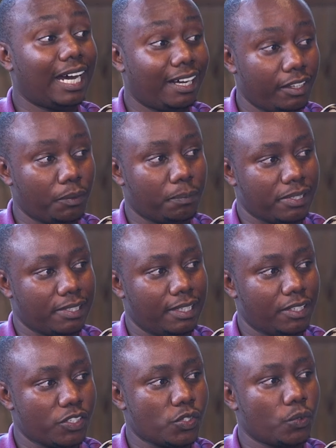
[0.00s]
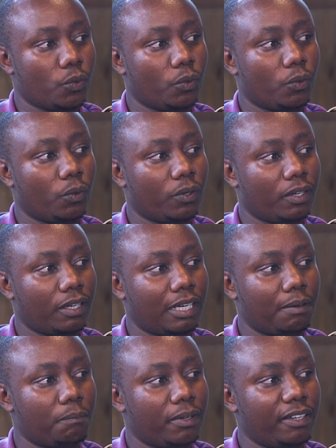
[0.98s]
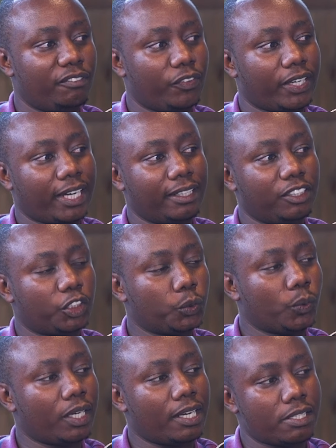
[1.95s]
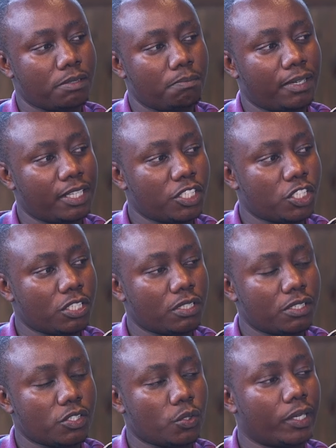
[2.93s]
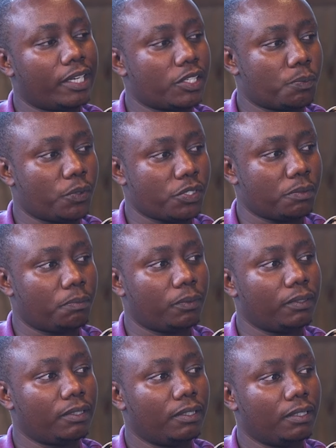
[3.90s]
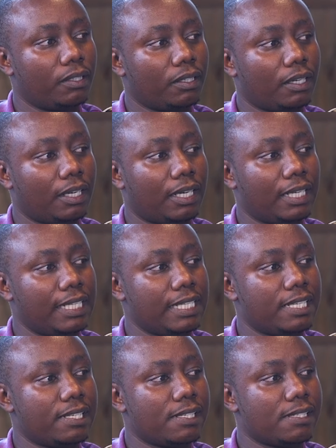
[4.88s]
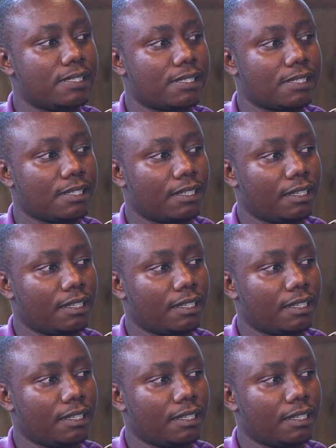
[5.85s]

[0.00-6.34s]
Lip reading: 100%. So if we can ensure as much soil as possible is